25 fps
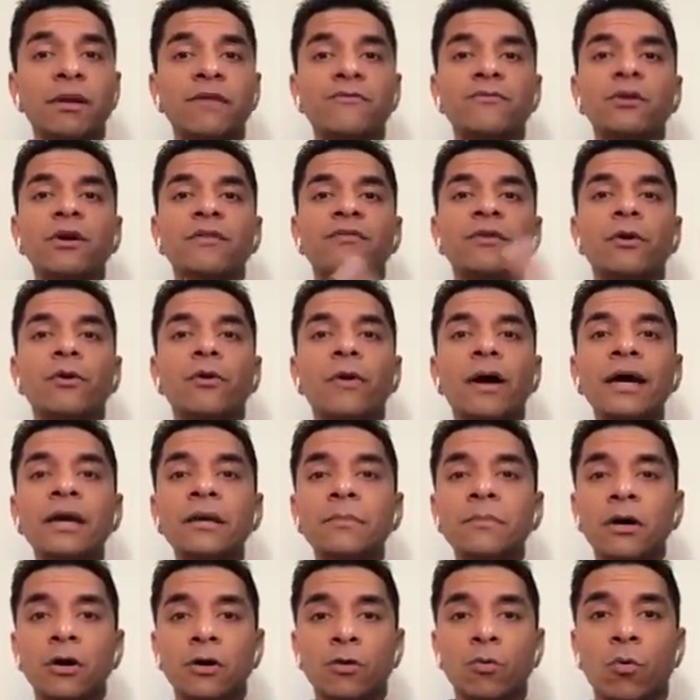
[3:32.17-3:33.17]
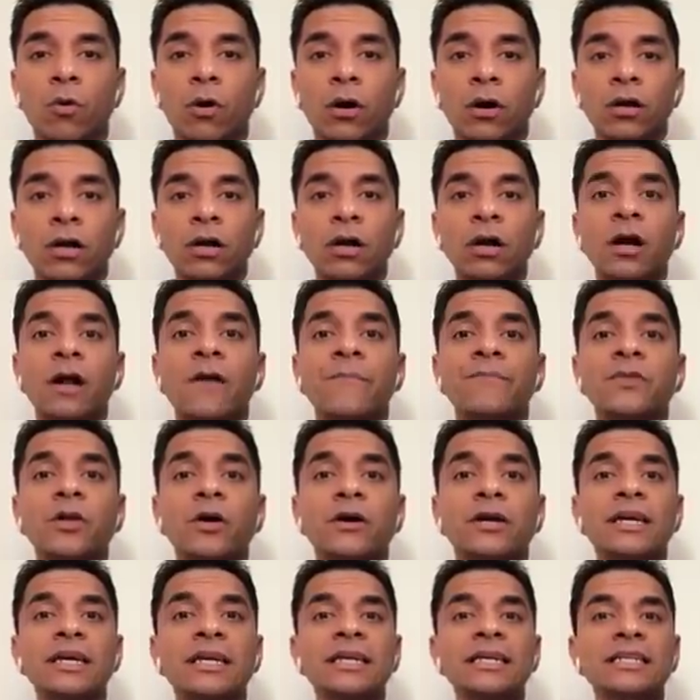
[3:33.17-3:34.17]
But if you have the right amount of water,
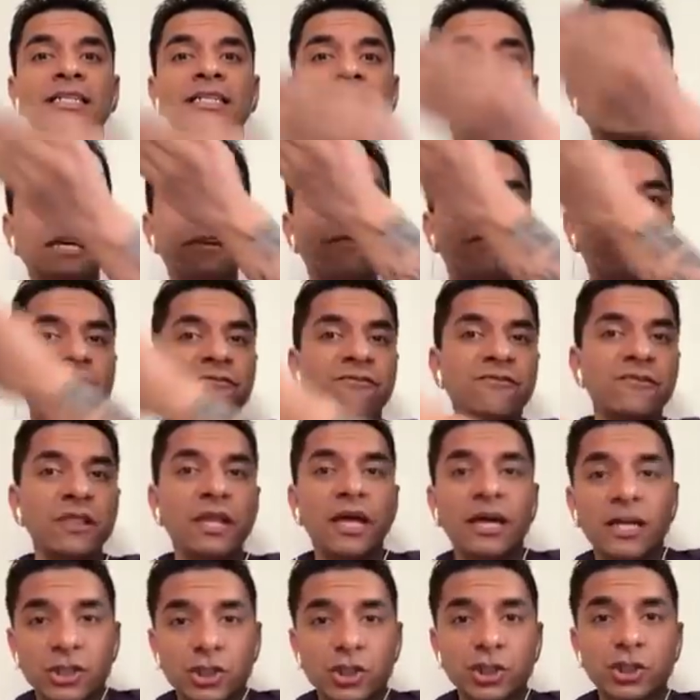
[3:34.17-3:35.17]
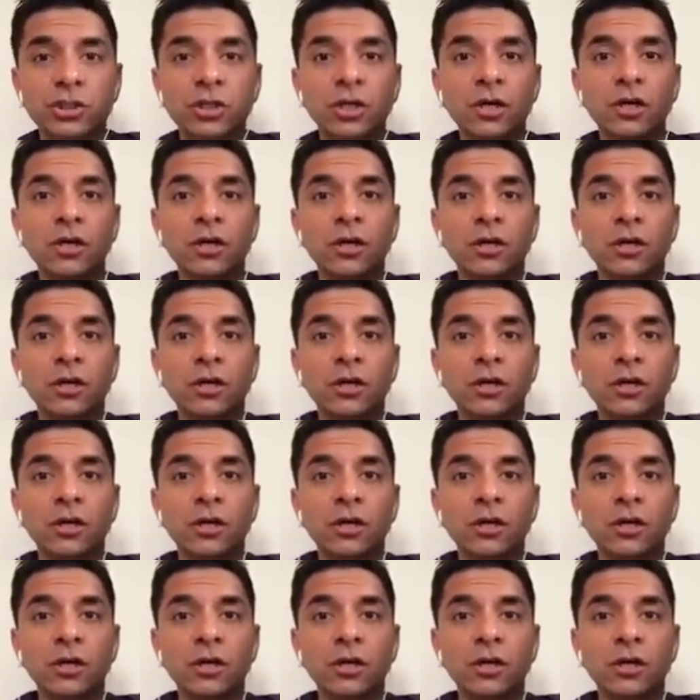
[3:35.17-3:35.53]
your kidneys can flush.